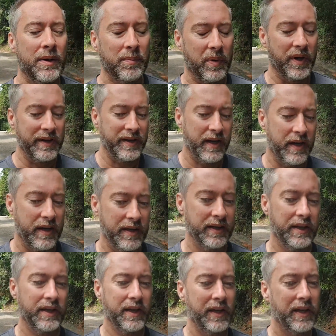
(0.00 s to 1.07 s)
But or
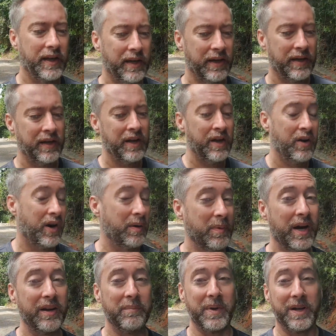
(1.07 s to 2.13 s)
it
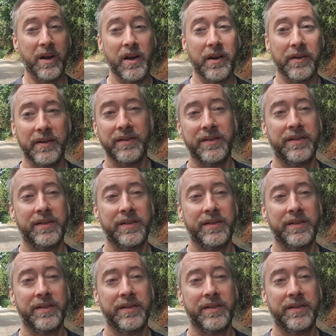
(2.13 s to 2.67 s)
might even be gone.